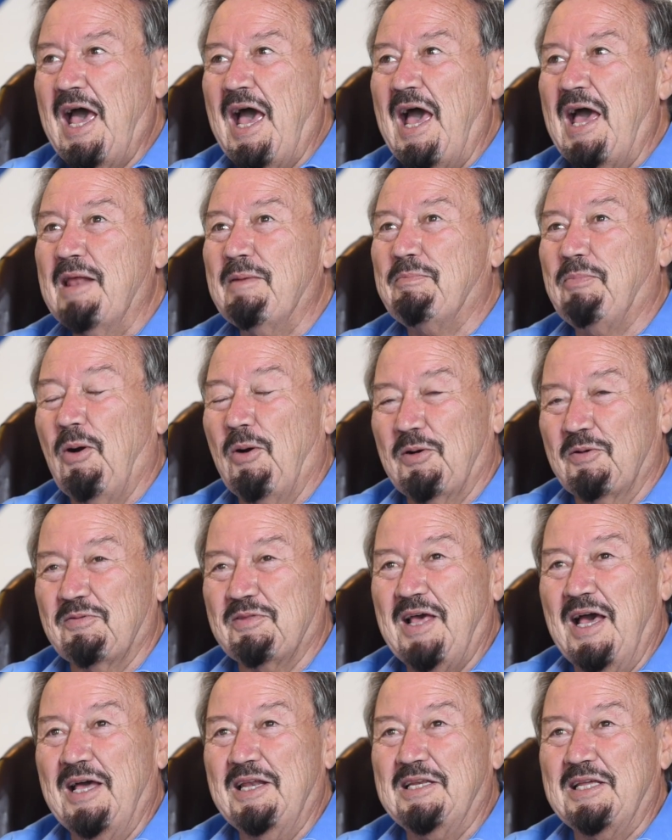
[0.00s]
And part of
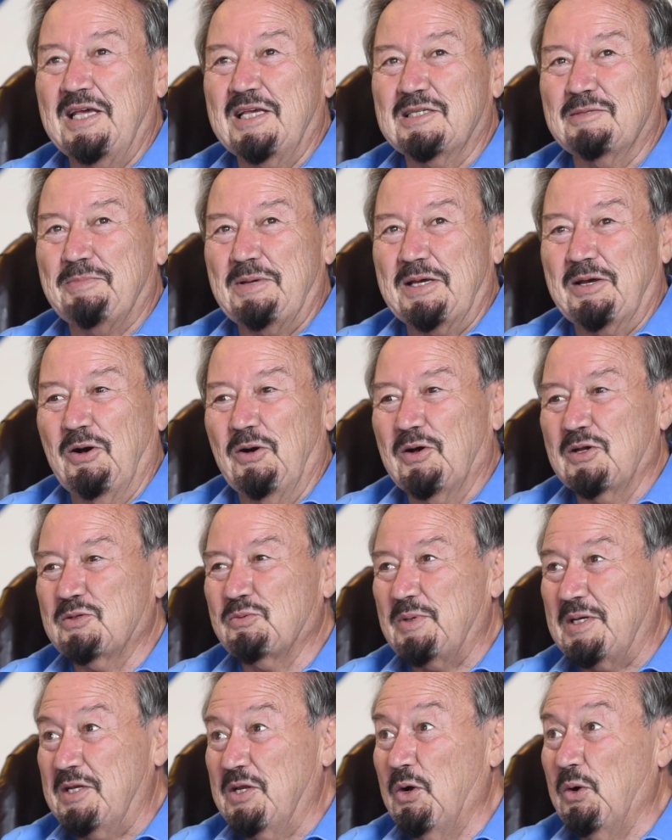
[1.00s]
that is because
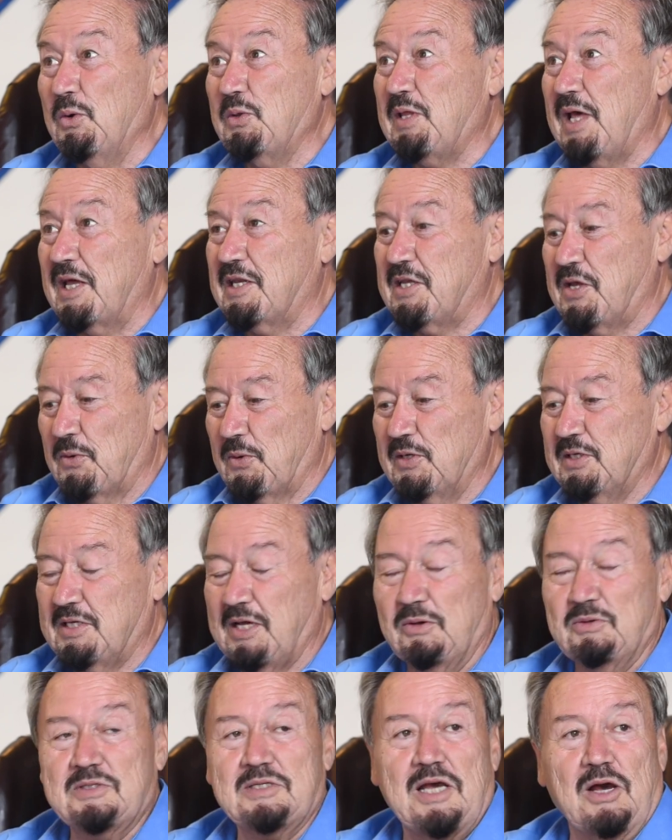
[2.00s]
we know that here in
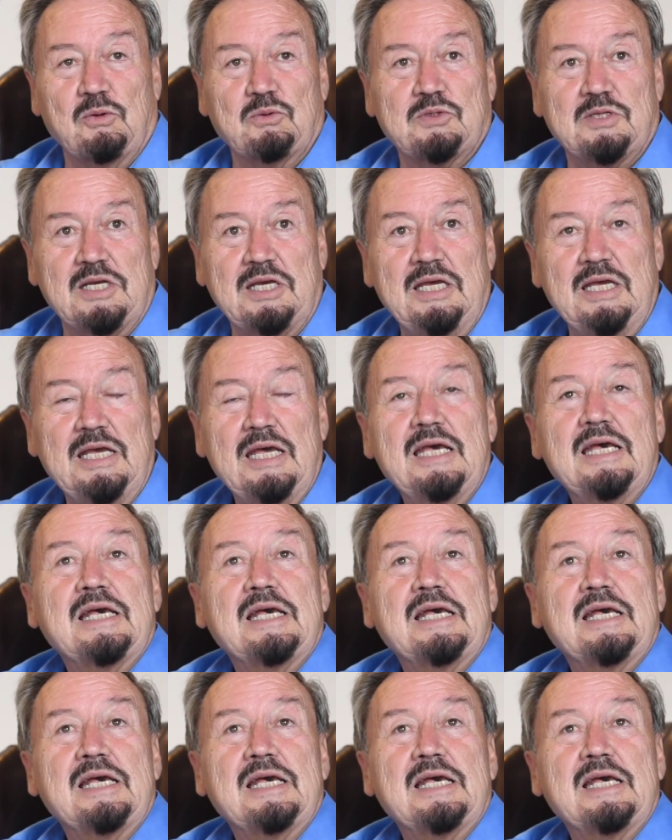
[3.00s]
Taos County,